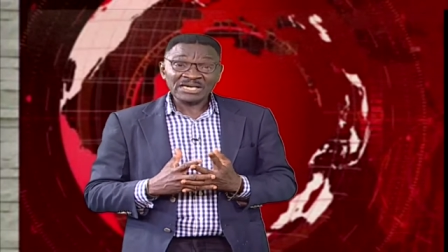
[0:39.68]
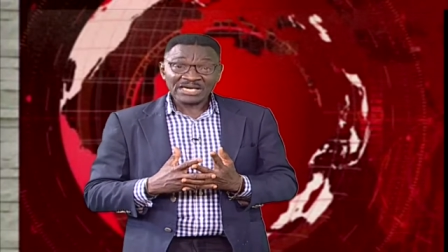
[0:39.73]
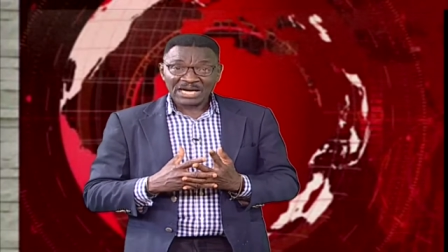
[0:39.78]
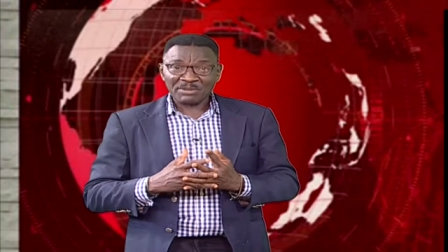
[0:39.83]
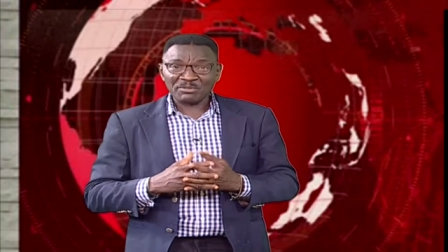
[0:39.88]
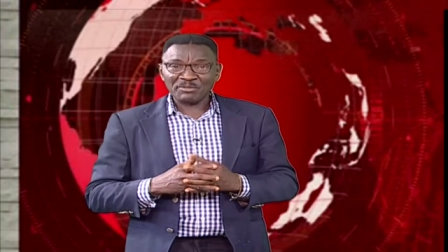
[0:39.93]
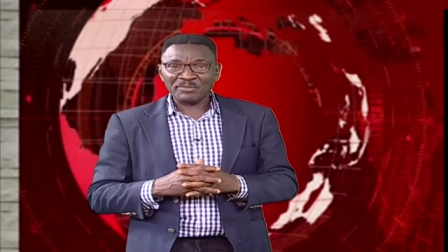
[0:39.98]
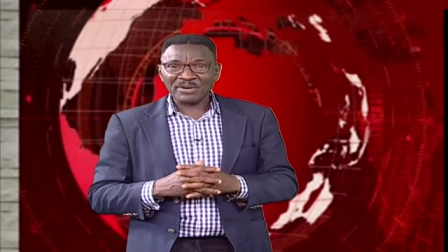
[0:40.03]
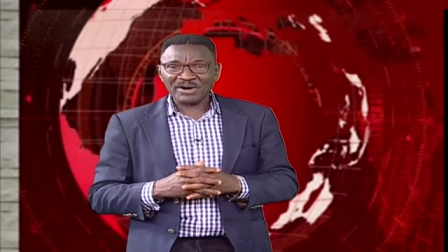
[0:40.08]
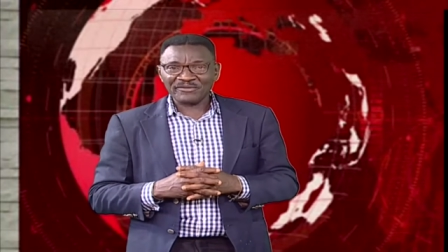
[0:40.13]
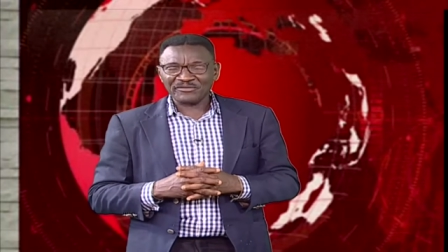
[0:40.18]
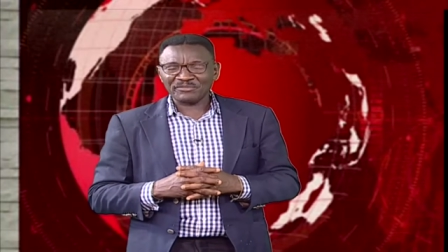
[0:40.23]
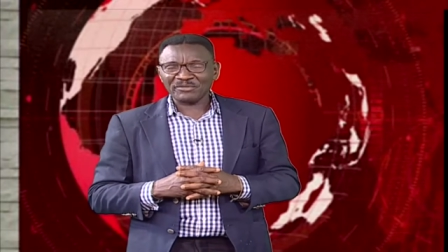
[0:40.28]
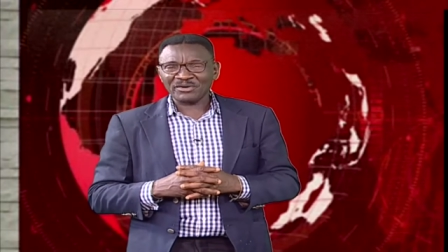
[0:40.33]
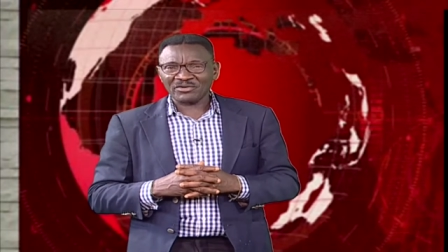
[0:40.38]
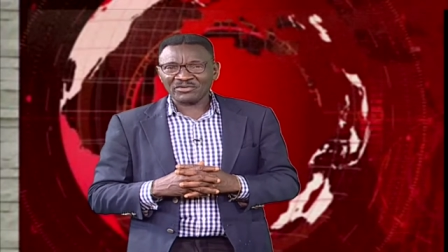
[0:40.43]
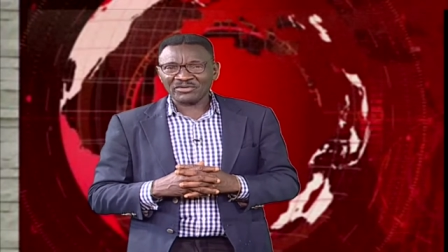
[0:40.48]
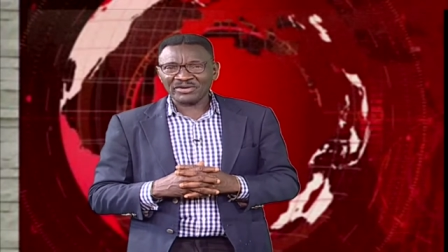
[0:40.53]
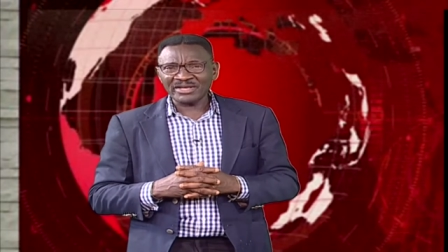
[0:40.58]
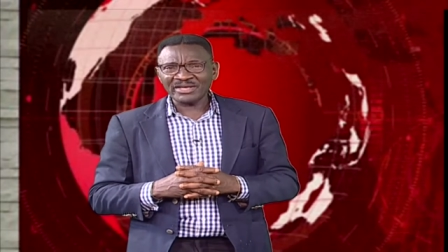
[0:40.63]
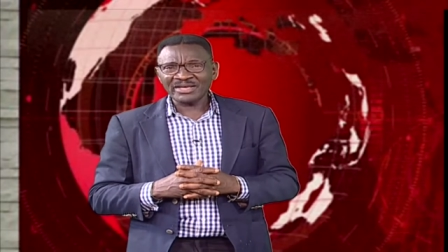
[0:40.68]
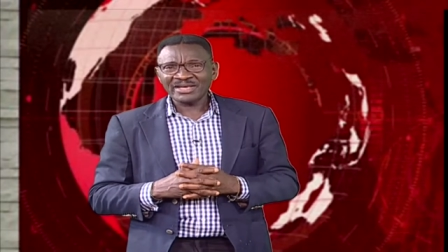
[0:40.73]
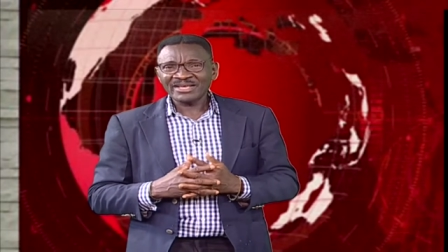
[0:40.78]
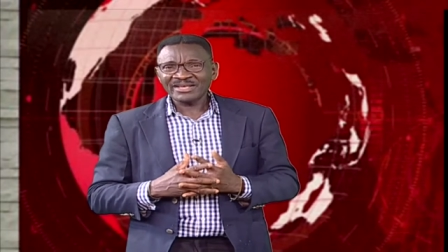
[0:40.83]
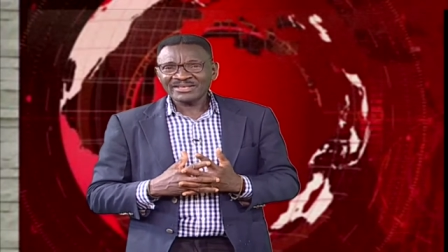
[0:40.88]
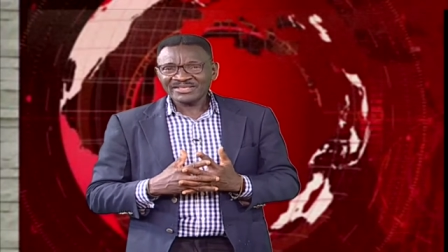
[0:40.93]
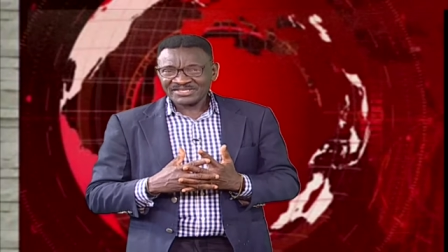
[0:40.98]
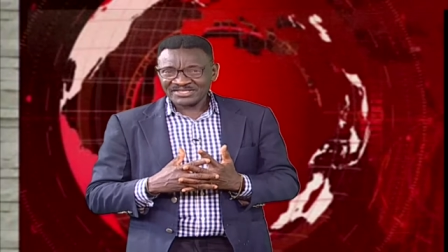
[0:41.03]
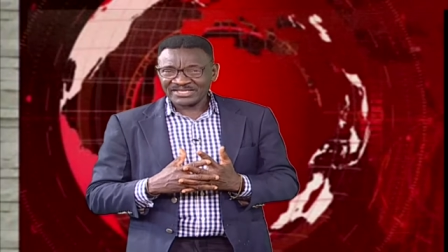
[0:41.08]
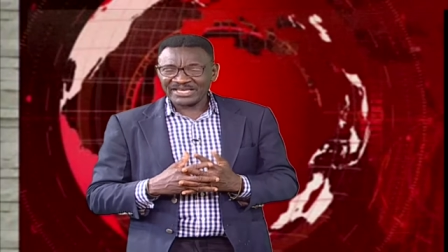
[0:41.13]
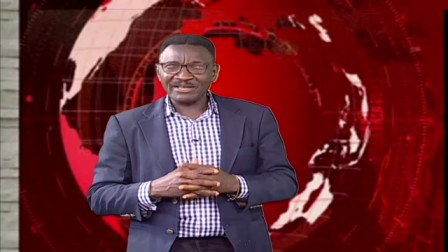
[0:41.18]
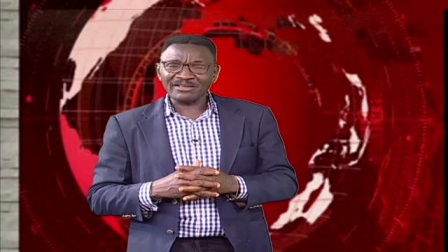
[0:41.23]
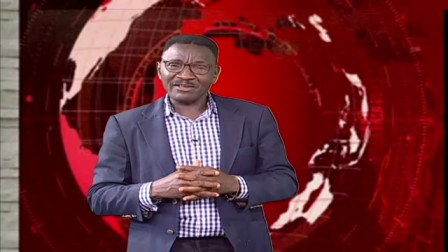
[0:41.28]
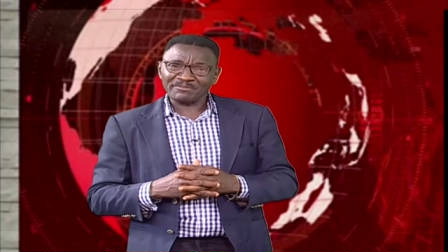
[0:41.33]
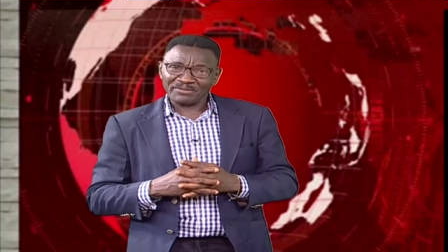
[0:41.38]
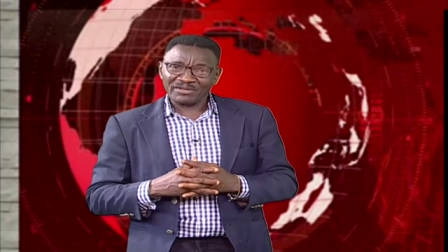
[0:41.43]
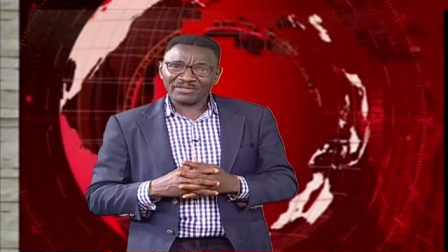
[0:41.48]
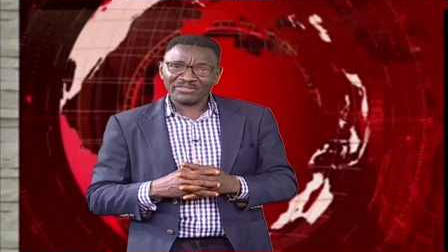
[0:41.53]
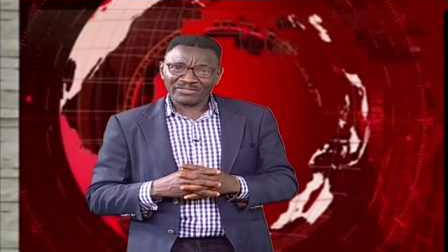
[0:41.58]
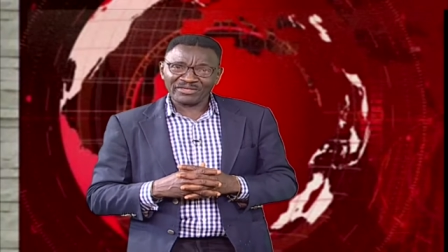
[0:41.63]
I'm Obafemi Craig, saying a
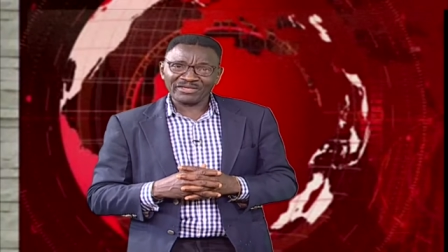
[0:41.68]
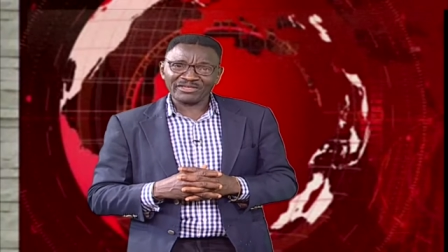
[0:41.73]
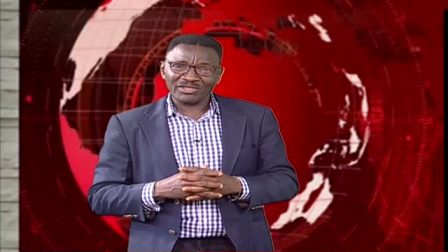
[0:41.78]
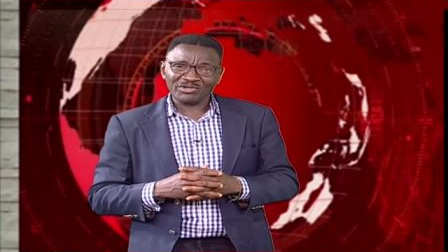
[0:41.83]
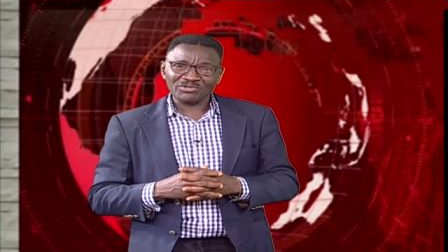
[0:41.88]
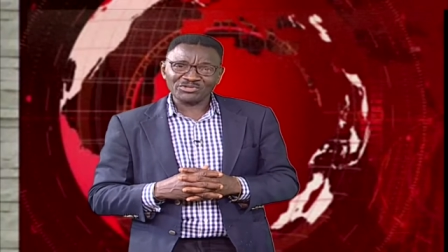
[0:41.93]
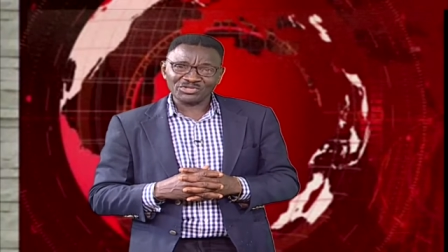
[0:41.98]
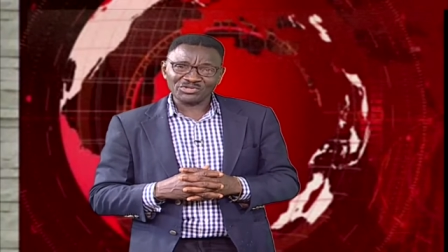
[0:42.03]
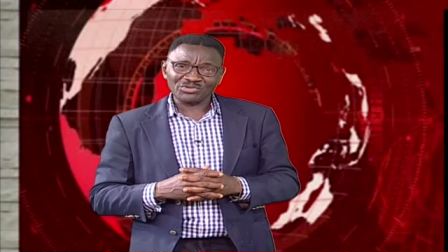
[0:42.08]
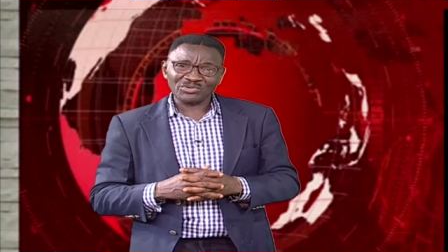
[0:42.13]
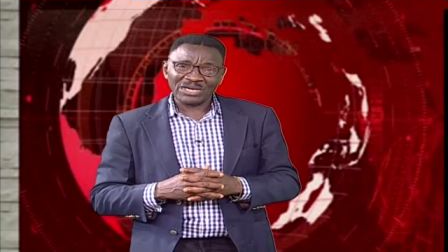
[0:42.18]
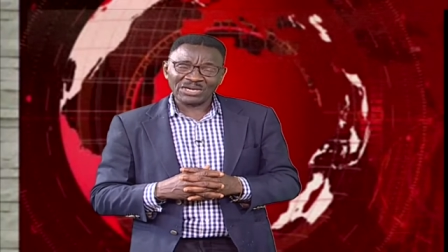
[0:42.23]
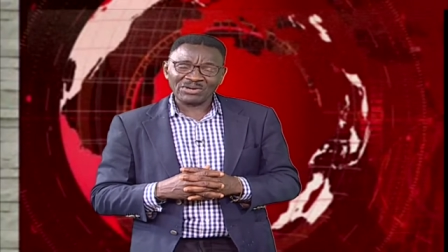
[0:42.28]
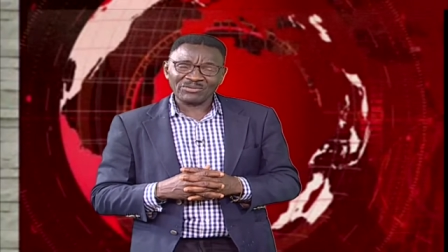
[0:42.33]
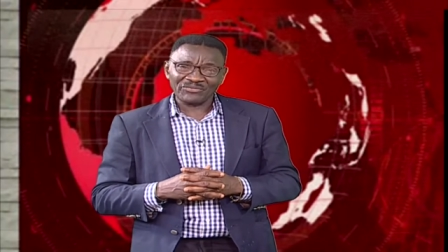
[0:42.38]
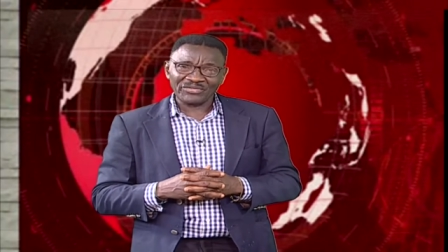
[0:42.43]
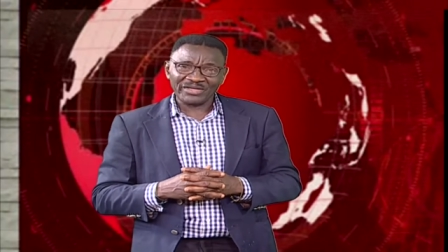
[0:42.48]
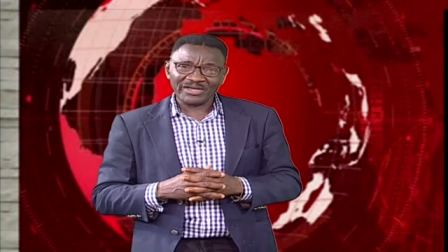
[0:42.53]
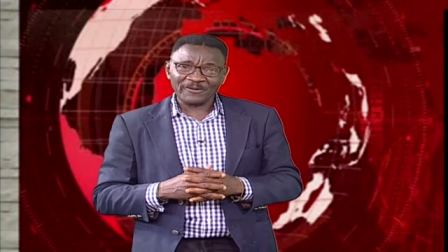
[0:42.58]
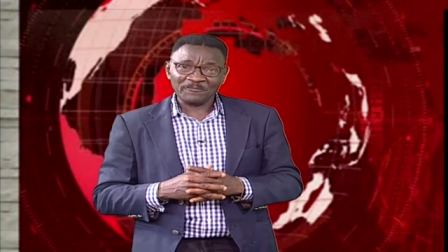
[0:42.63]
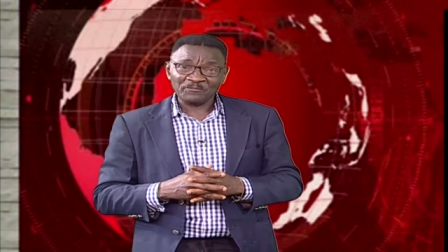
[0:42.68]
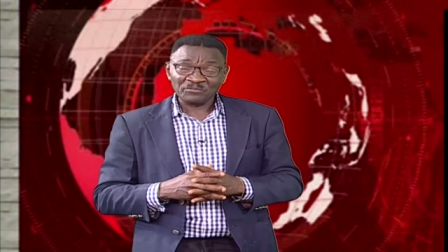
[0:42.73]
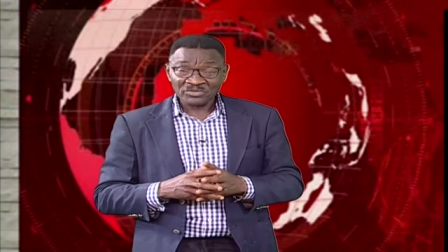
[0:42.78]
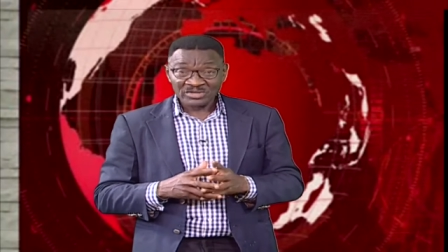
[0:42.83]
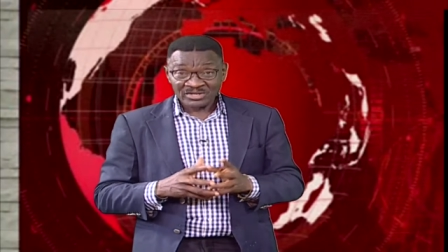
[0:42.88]
big thank you to you out there.